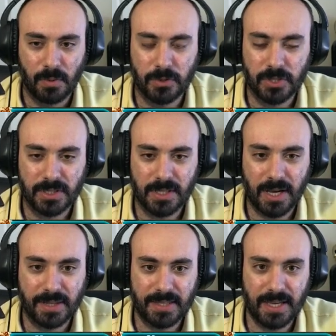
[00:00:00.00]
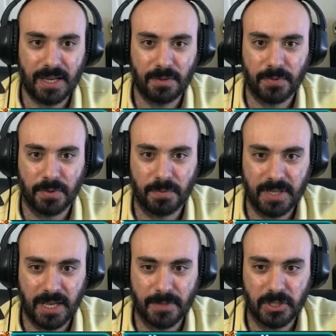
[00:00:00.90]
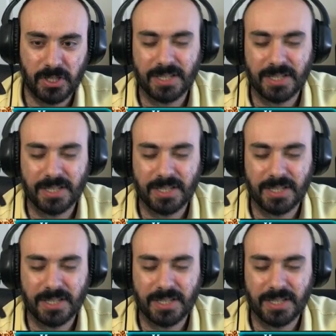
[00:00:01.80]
We'll just knock that out for 3 damage.